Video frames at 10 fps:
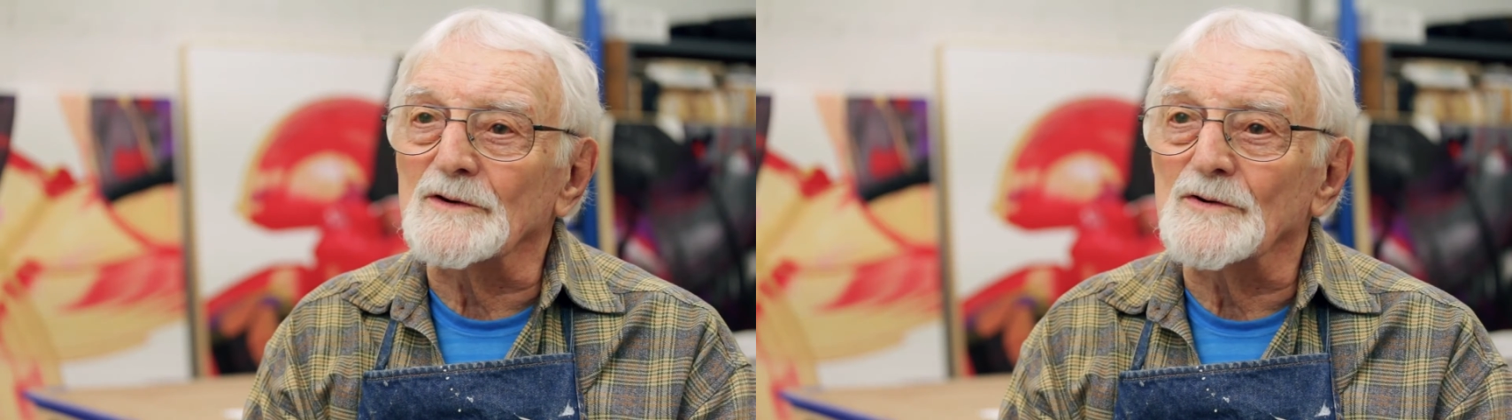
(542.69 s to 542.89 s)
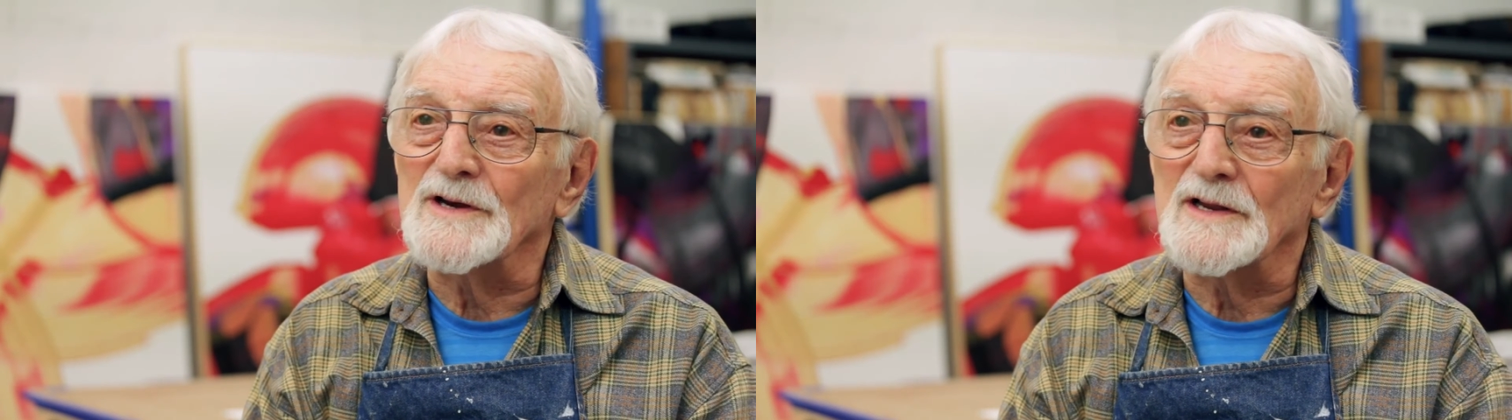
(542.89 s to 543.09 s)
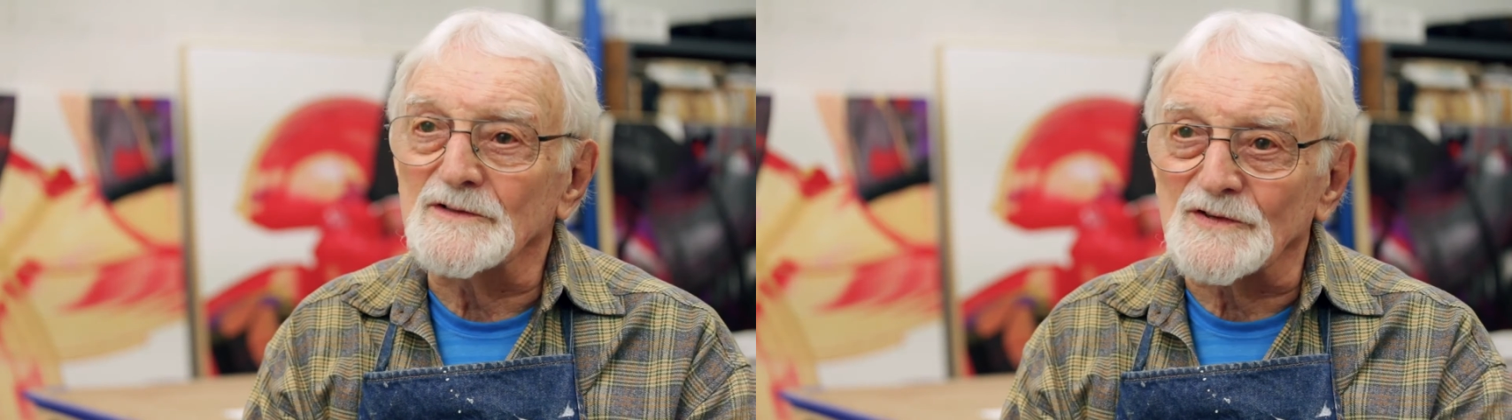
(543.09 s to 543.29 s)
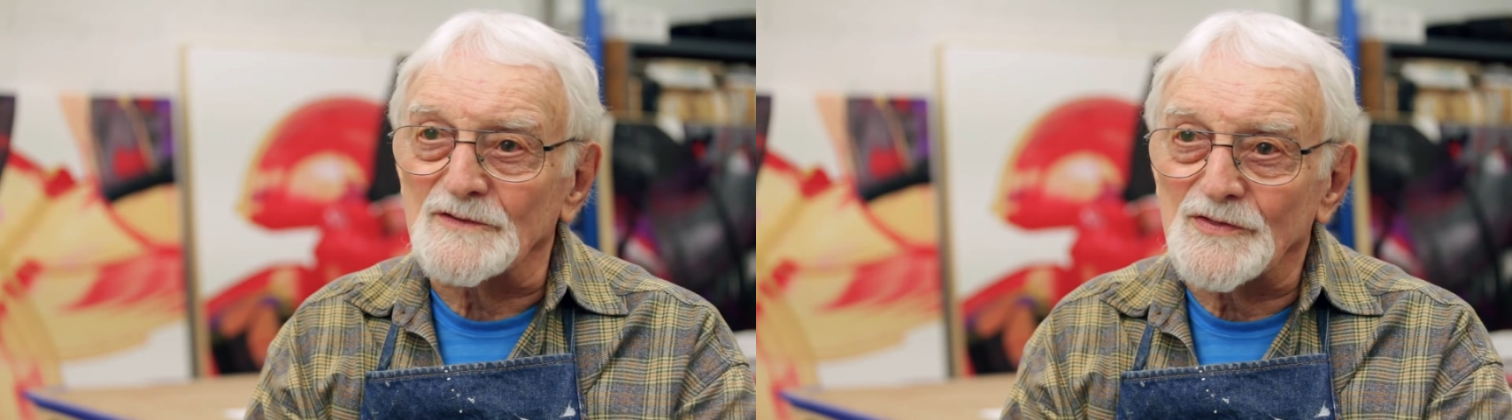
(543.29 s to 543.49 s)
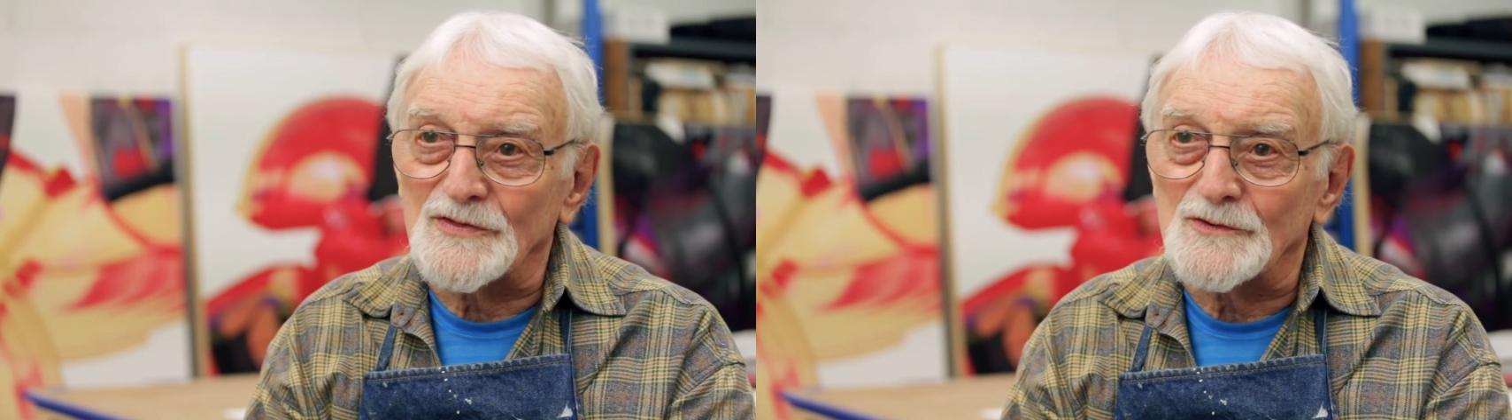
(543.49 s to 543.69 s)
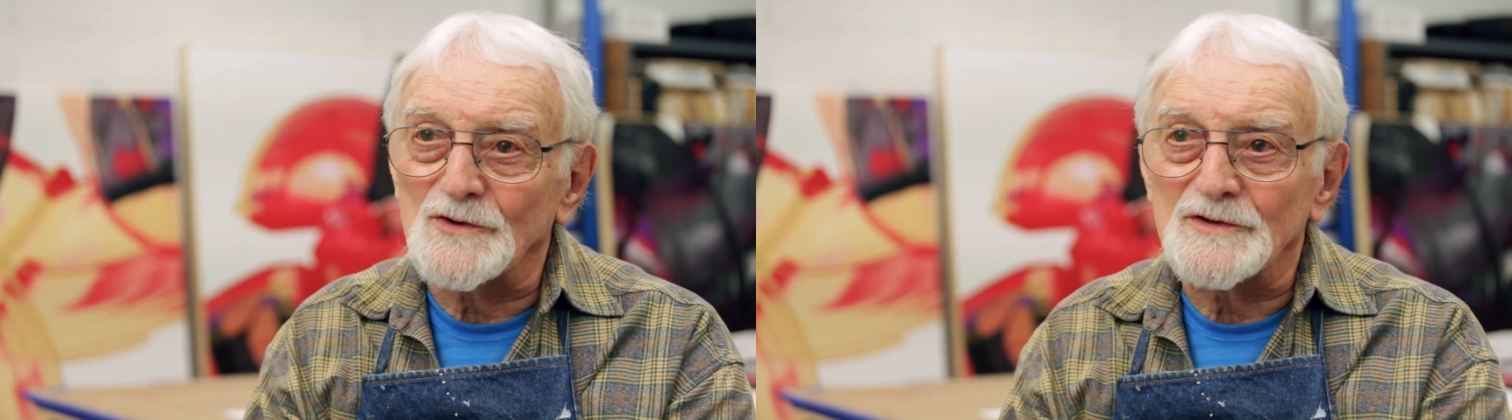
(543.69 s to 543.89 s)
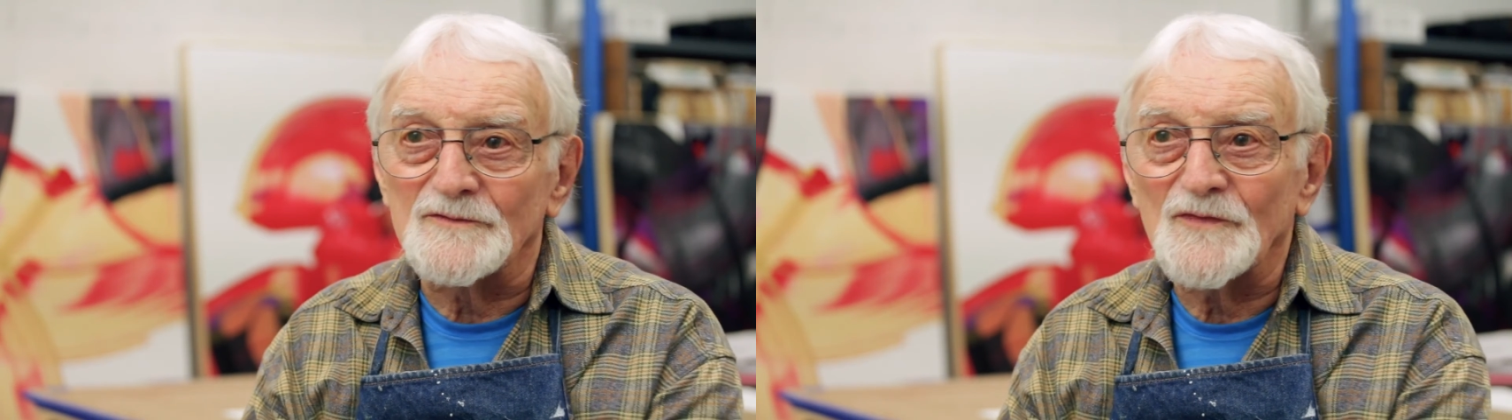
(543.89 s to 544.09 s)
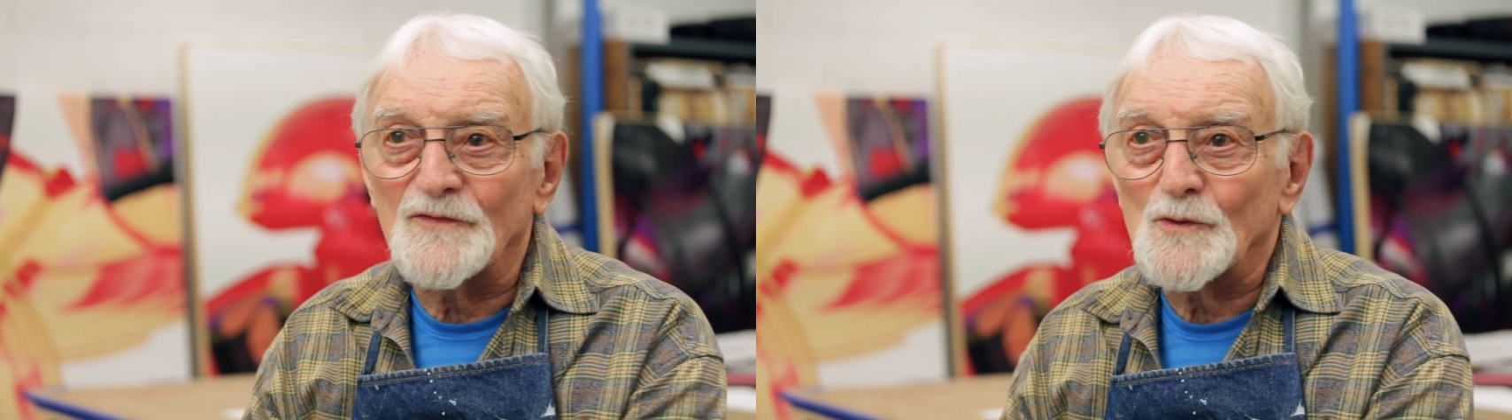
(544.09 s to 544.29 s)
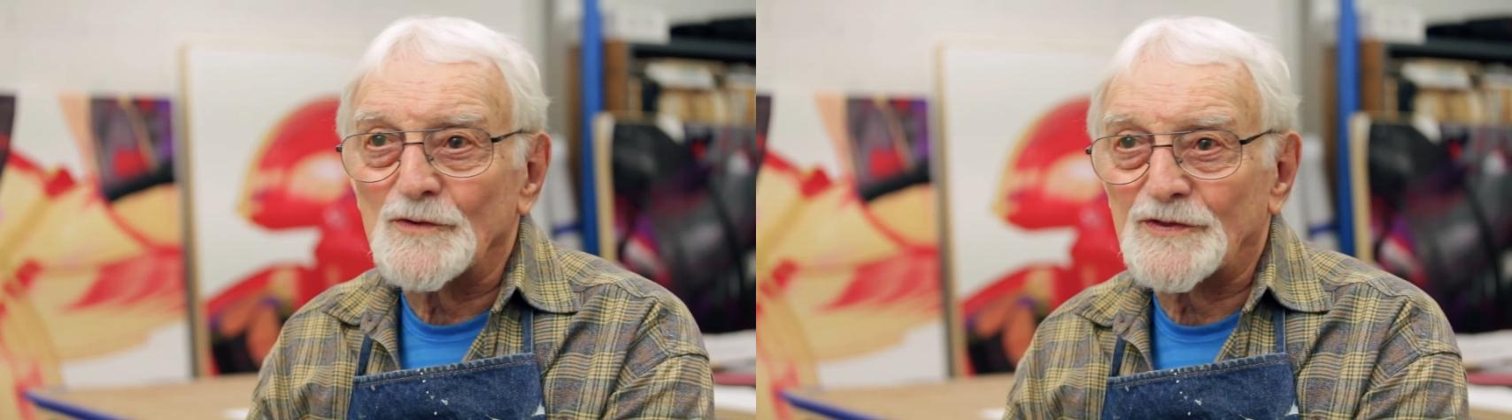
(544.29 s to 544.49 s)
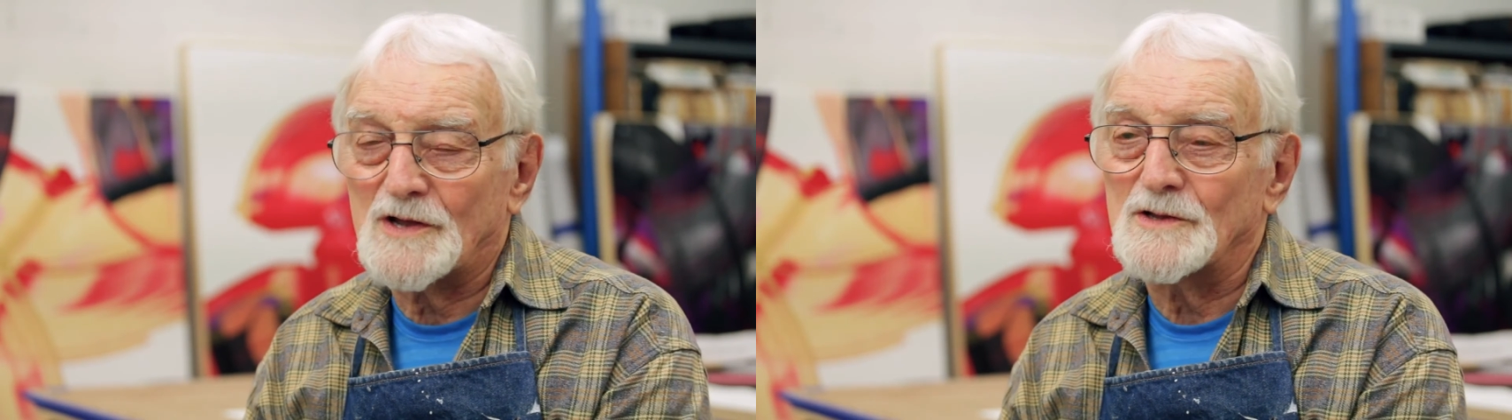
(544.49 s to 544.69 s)
that creates third and
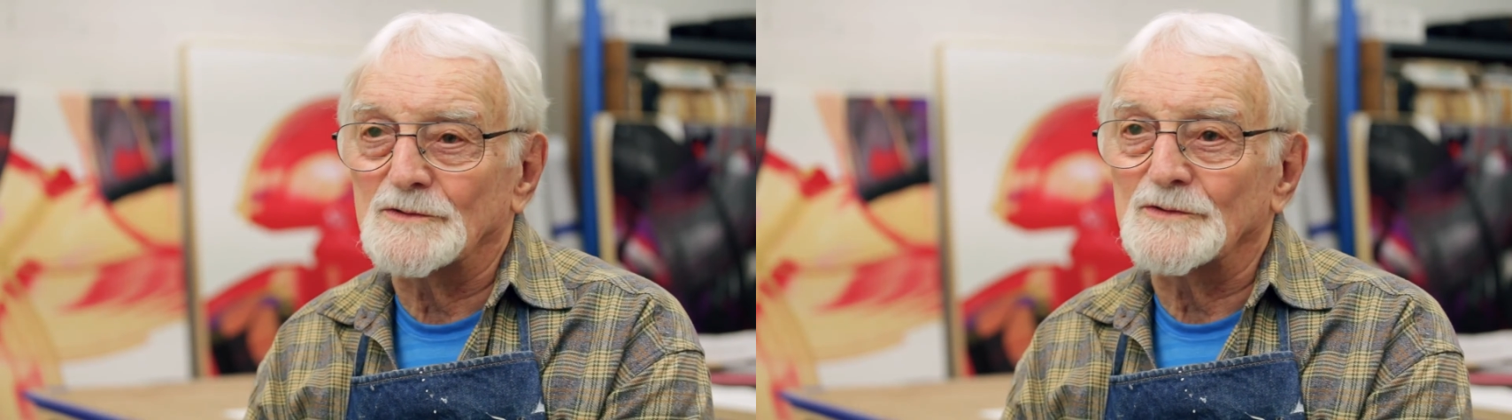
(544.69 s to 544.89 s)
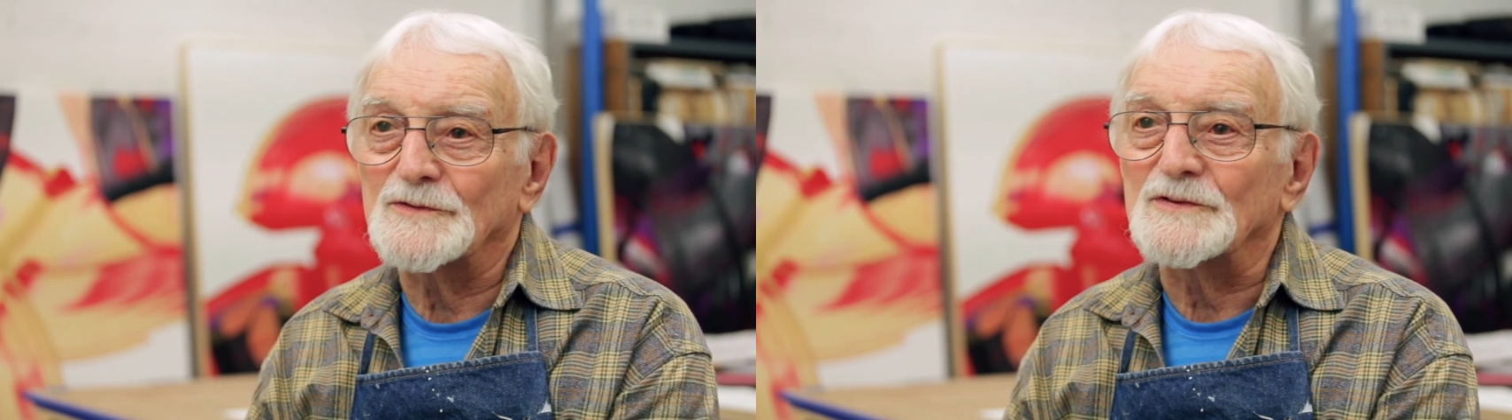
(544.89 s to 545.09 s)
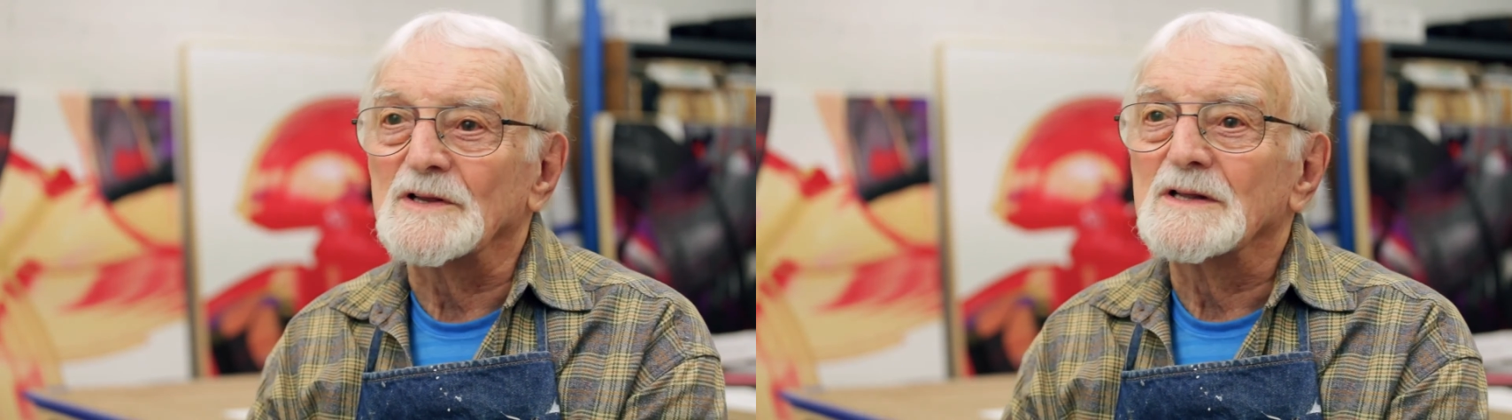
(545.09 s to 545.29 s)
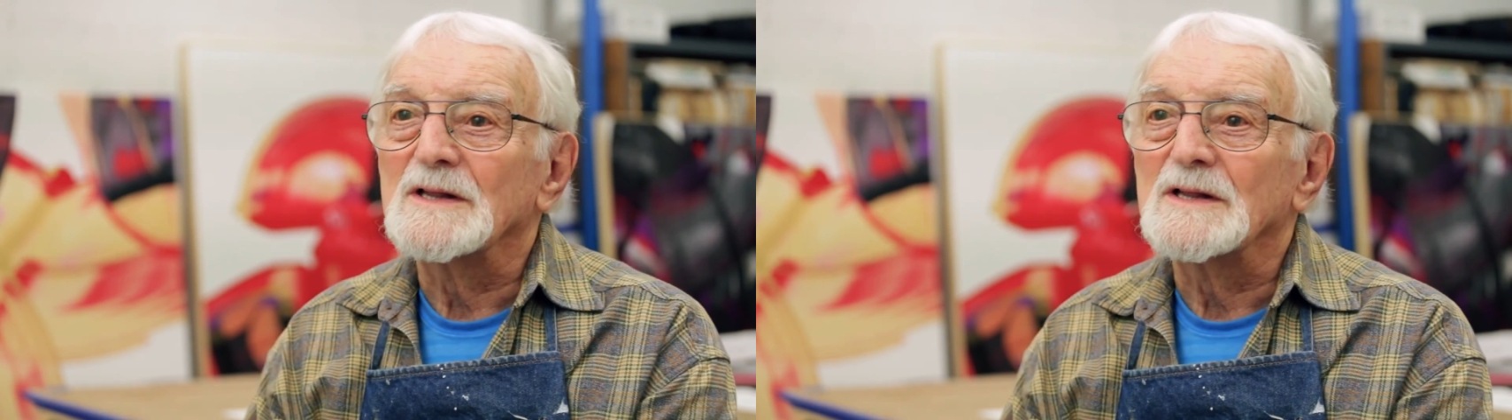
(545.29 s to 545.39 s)
fourth colors.